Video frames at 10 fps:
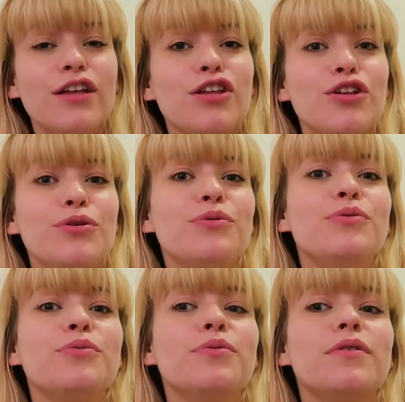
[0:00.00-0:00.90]

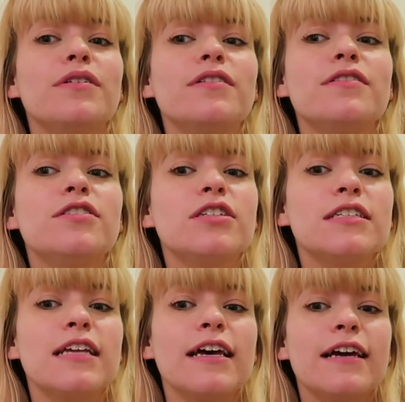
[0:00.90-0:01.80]
You
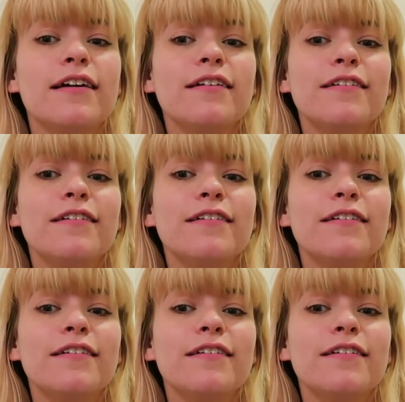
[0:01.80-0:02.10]
just like,